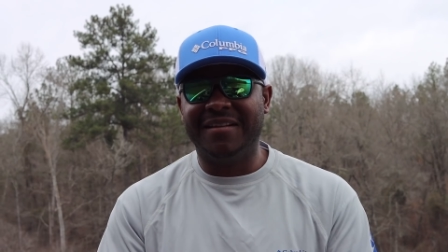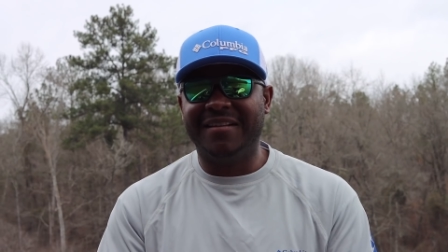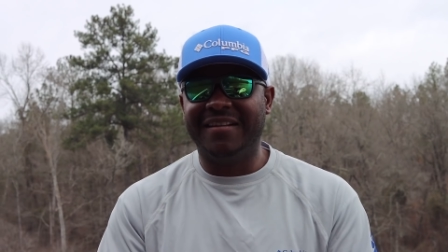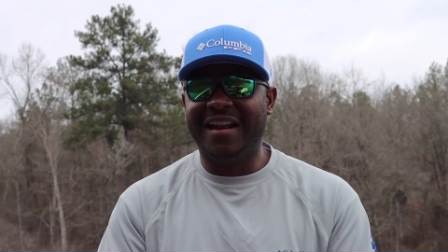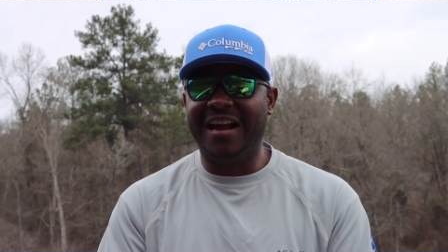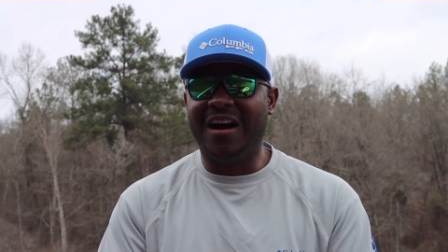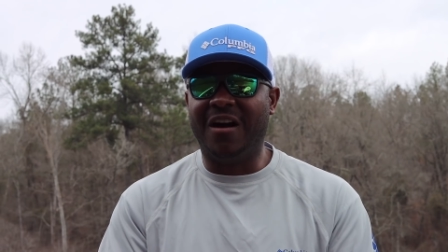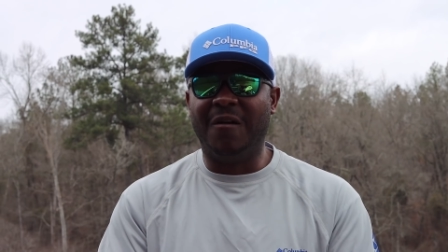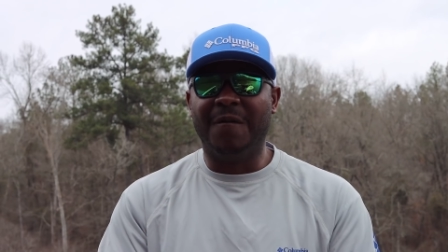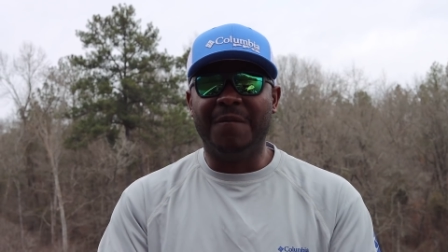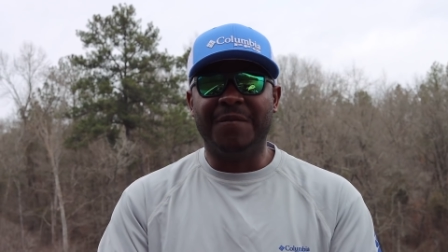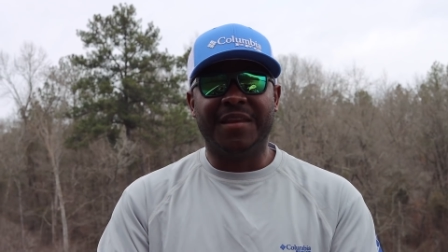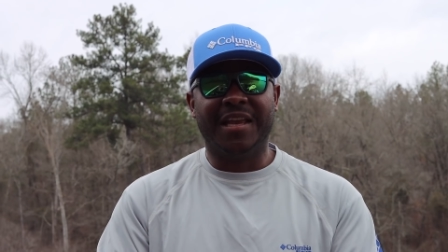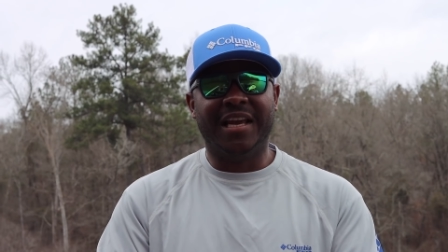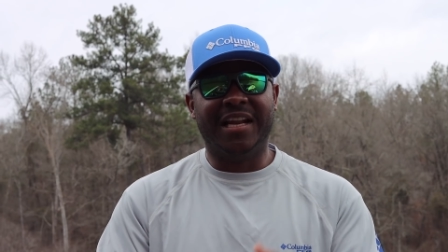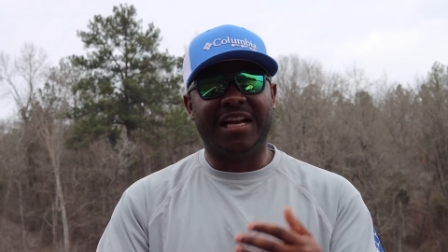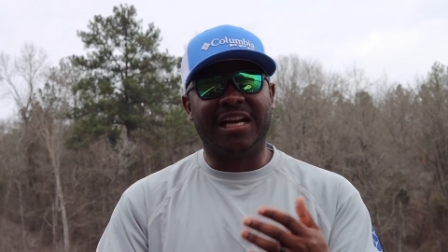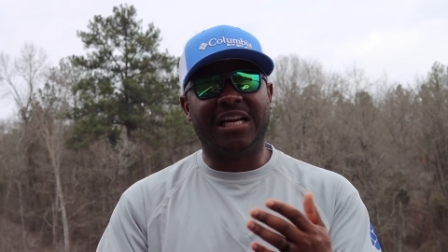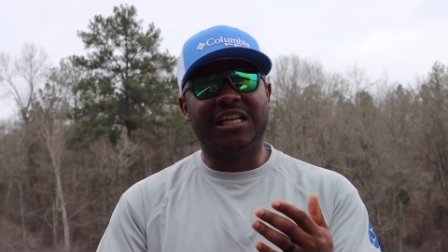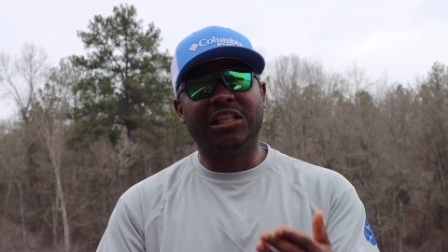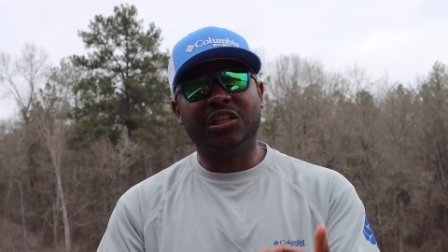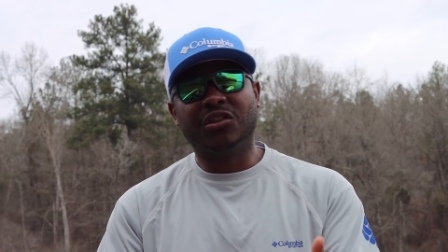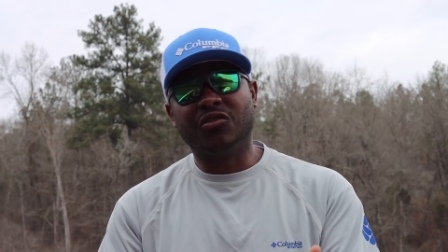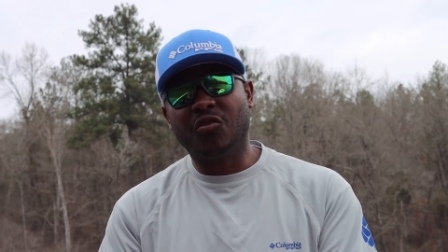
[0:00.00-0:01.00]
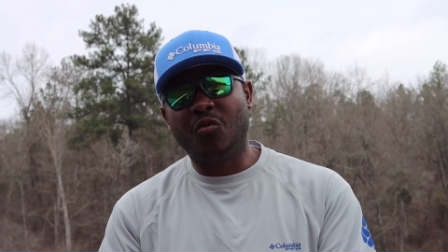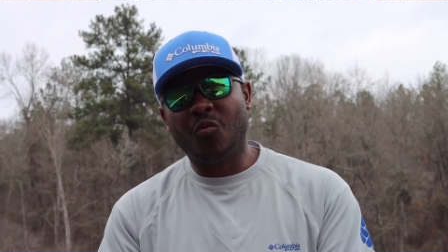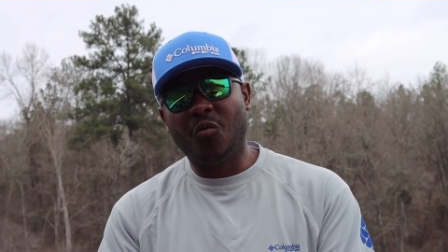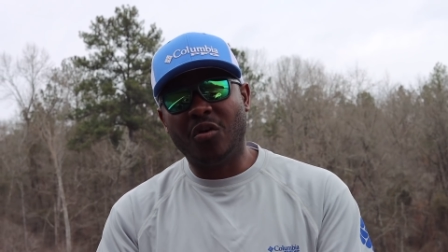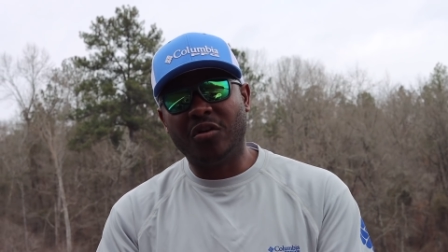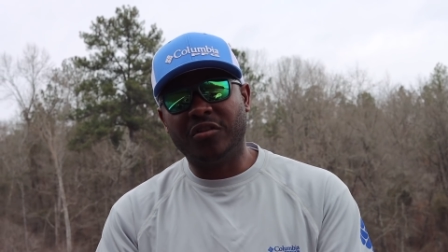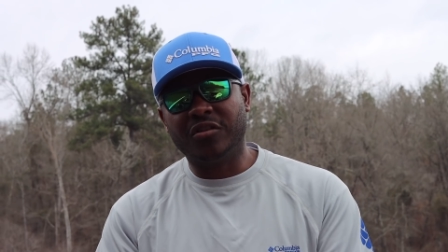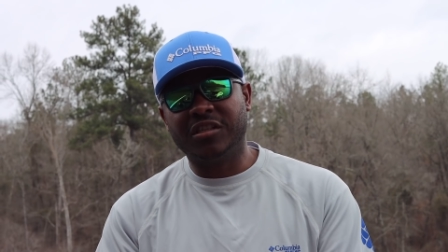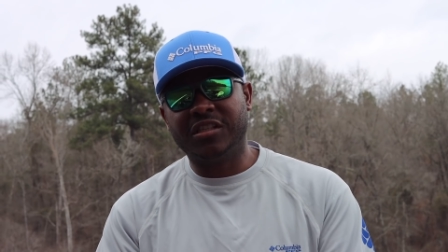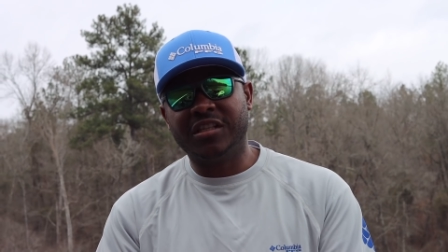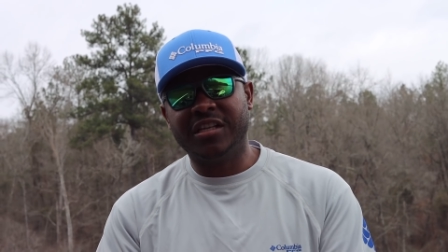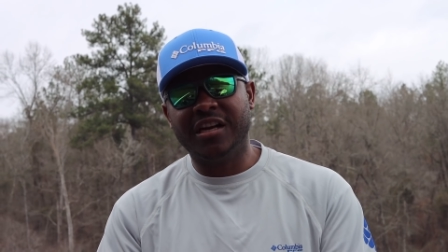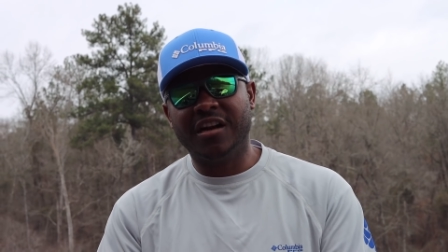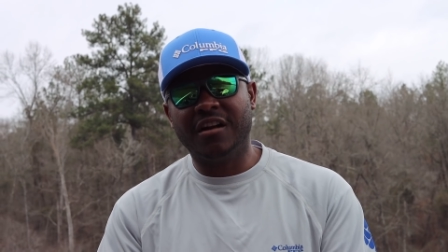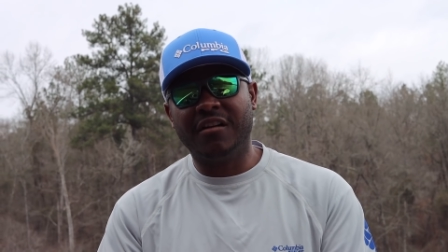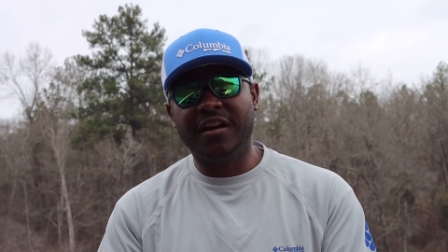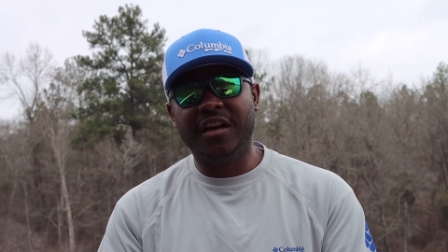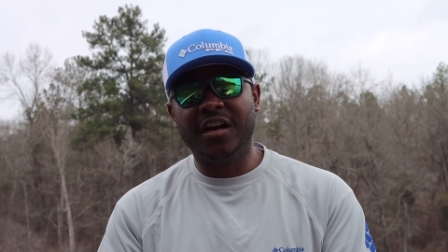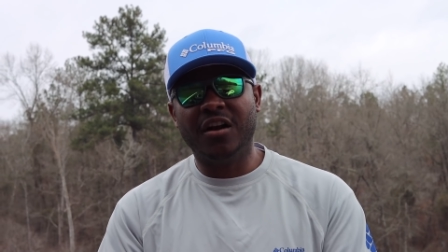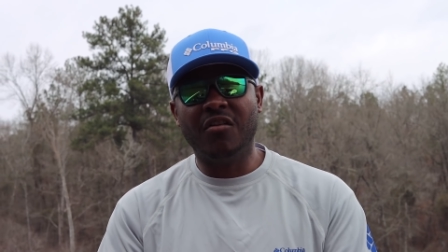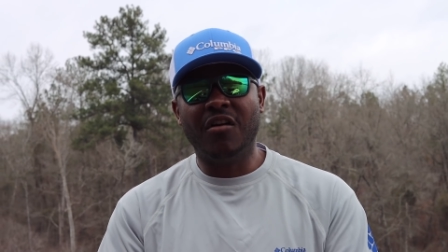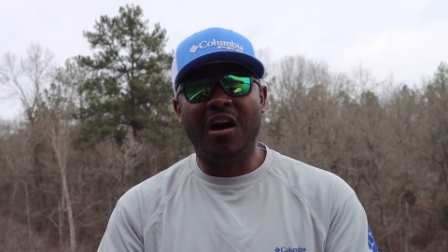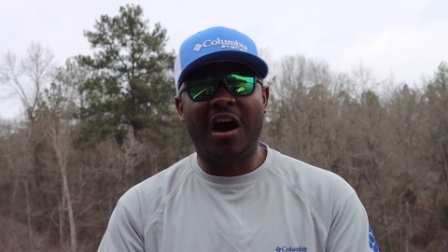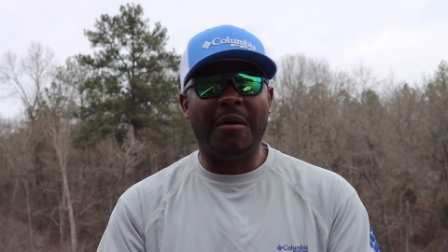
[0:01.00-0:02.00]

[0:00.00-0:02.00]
Now, in a clear water scenario,